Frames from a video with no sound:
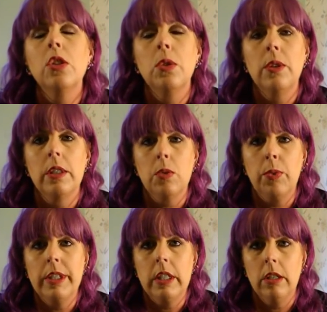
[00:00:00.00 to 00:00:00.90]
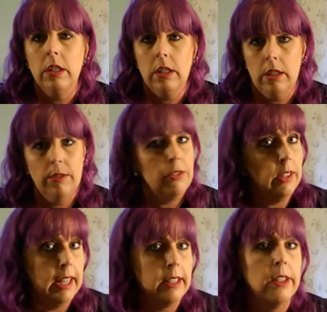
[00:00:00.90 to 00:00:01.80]
to this recent
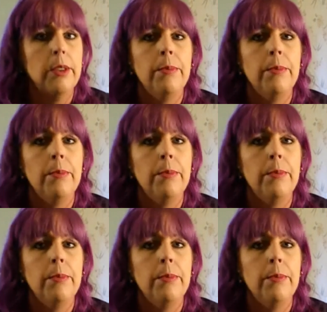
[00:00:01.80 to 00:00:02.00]
flood.